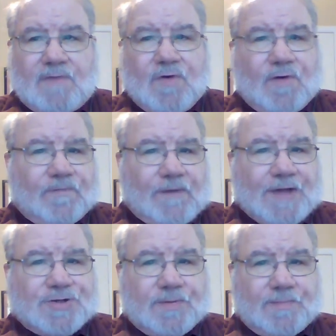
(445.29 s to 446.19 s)
for
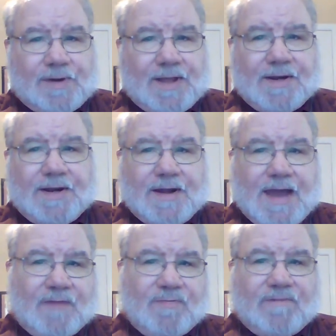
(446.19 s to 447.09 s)
flesh and blood did
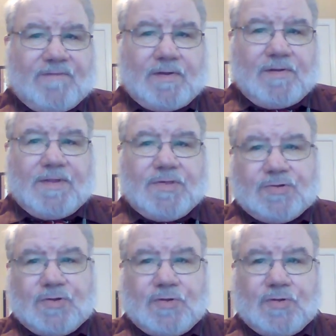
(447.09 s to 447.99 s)
not reveal this
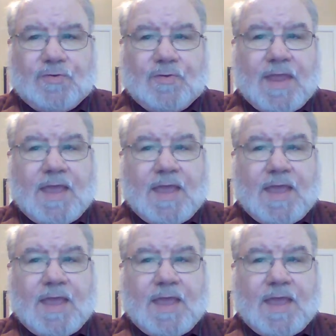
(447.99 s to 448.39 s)
to you,